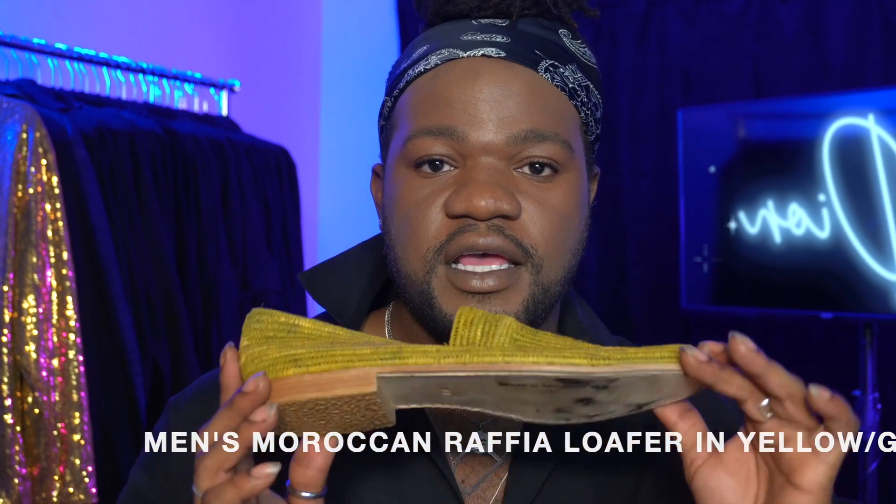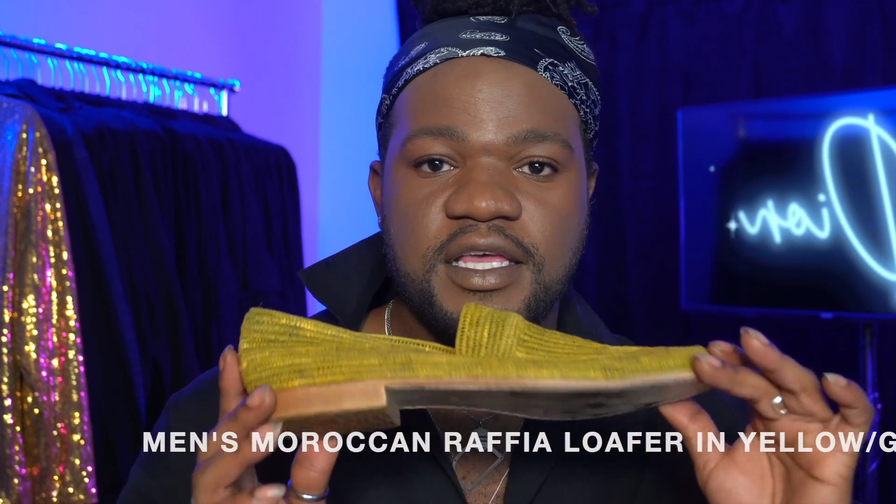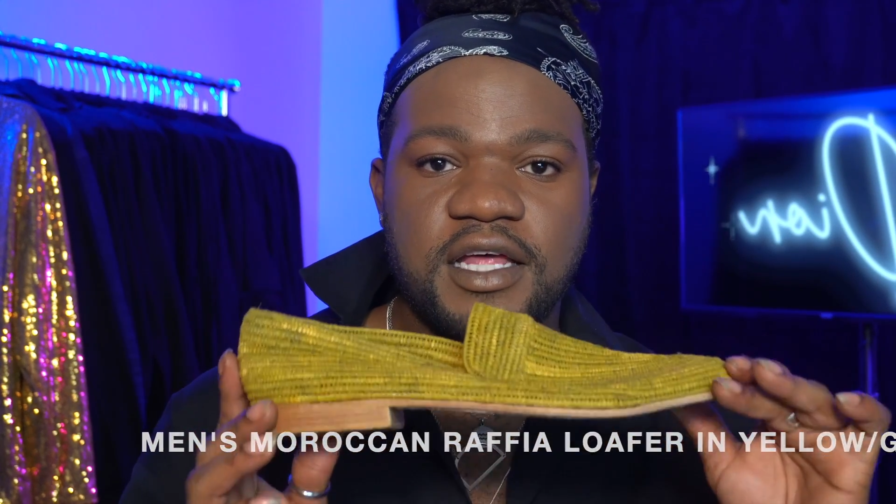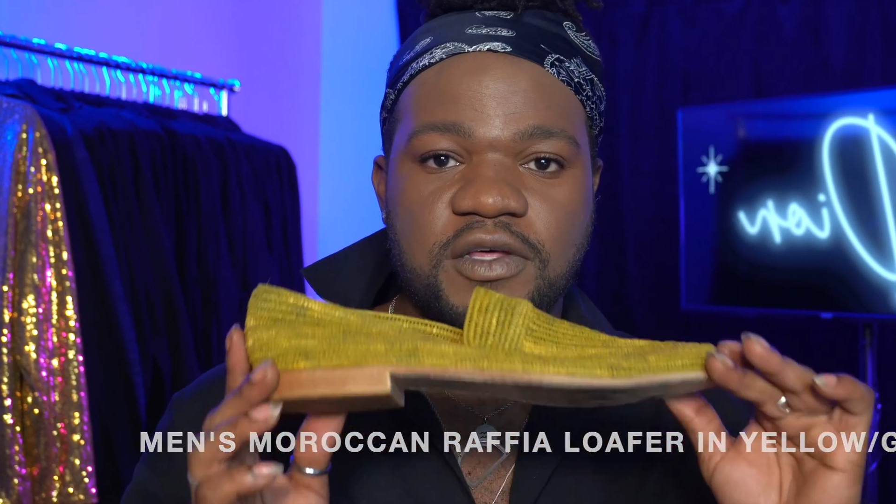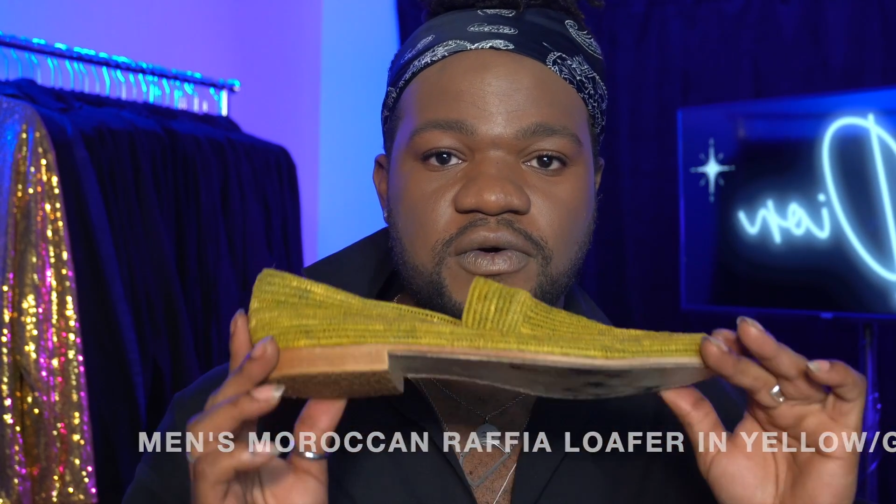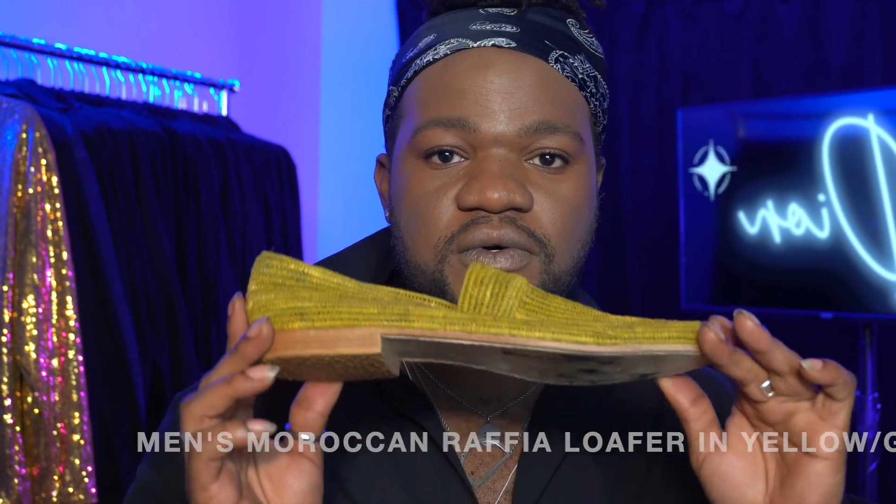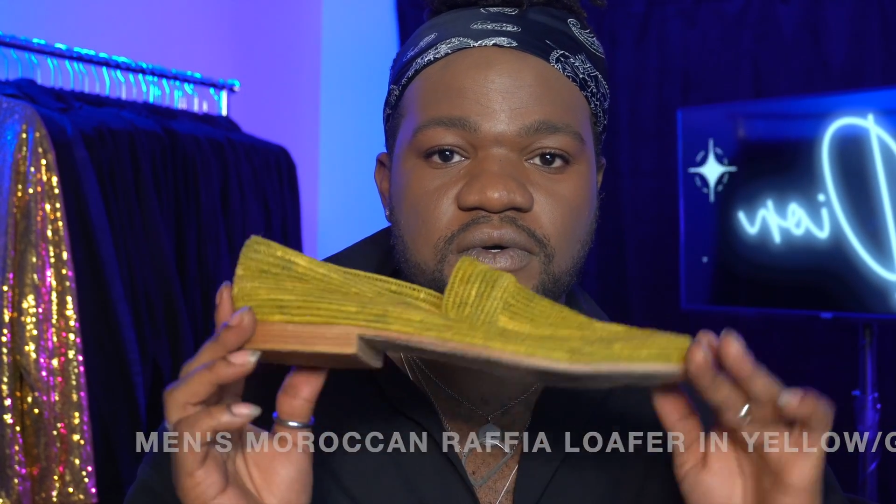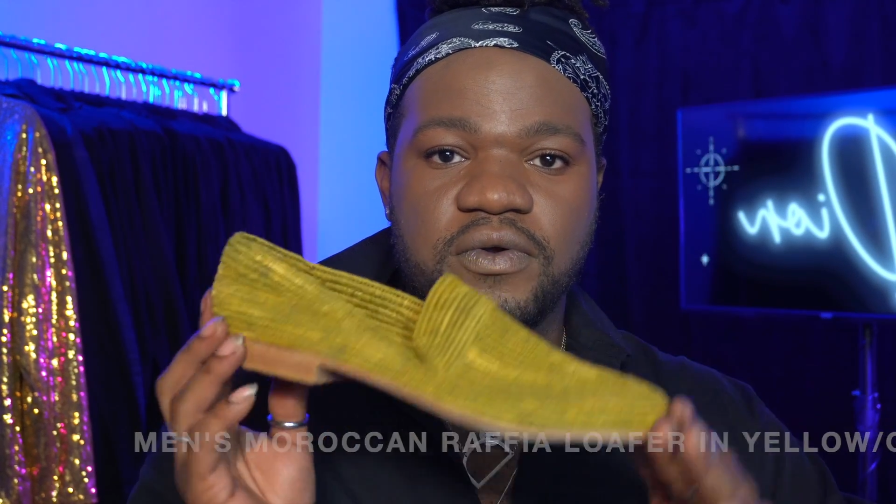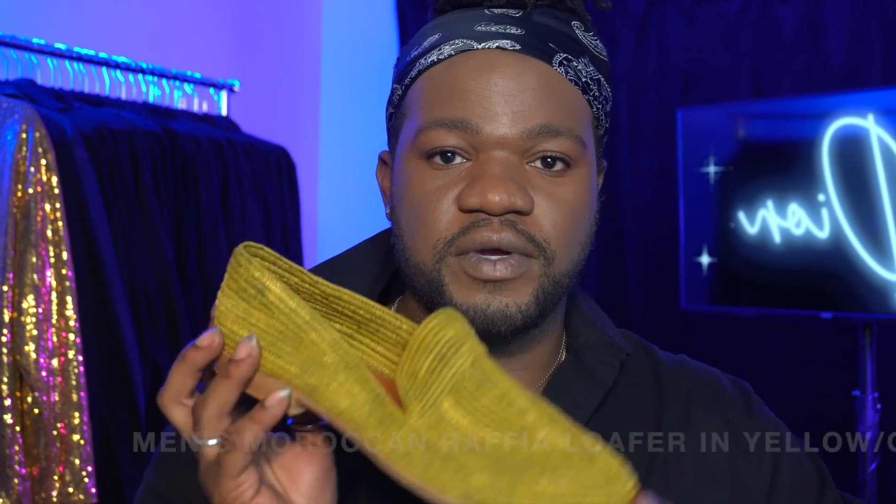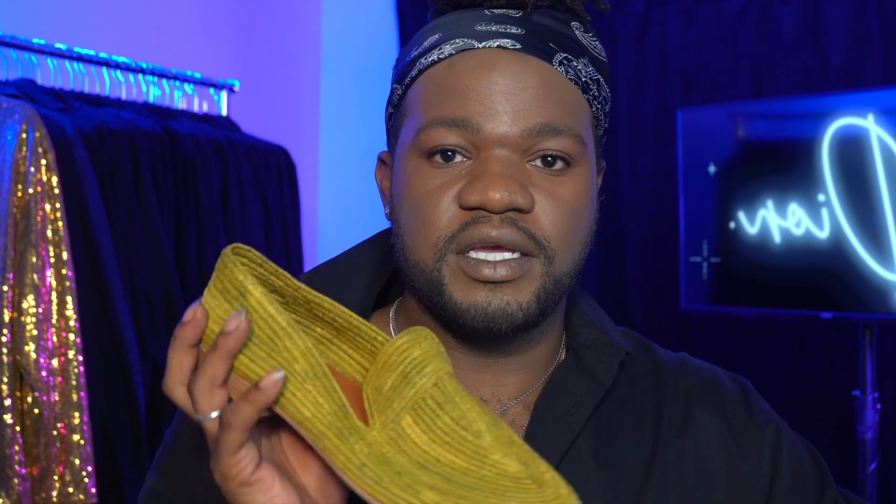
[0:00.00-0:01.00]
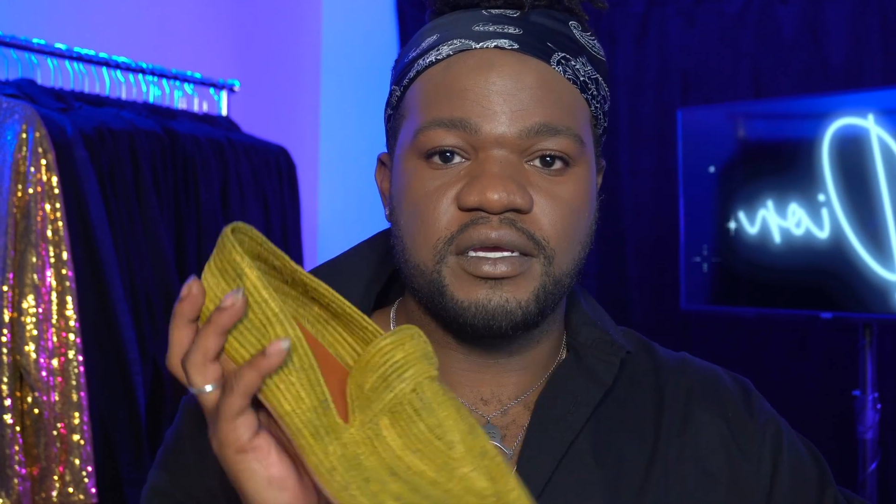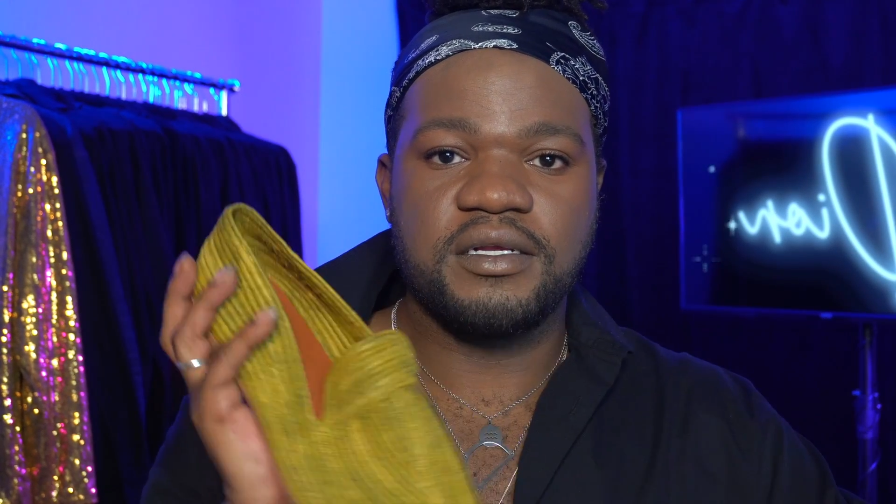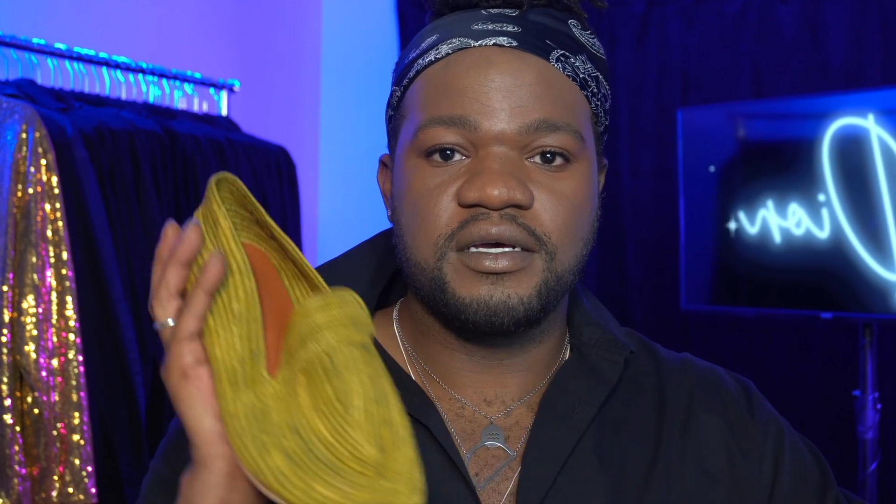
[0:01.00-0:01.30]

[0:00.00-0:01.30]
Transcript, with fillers: yellow green.